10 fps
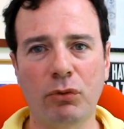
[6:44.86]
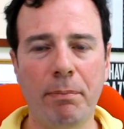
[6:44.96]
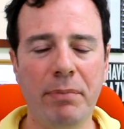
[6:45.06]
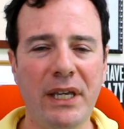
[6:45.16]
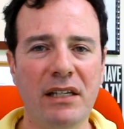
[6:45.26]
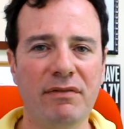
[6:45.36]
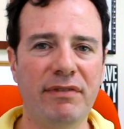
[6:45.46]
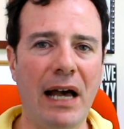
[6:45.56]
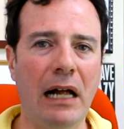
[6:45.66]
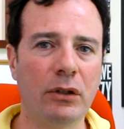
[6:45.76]
repeat
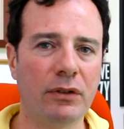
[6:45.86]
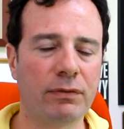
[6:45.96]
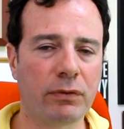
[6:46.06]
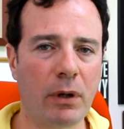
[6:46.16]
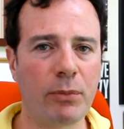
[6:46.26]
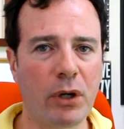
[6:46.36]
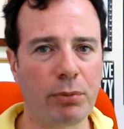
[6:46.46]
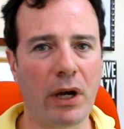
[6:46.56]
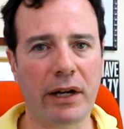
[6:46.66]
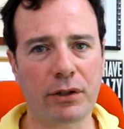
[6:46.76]
value from your
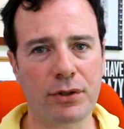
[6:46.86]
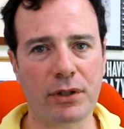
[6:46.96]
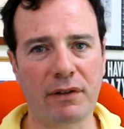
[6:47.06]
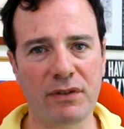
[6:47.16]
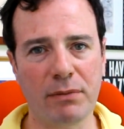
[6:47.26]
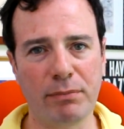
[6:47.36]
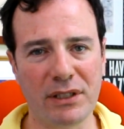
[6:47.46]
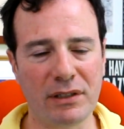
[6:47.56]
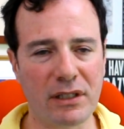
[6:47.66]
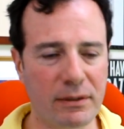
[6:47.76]
product or service in
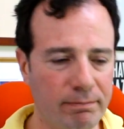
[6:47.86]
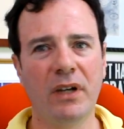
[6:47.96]
business?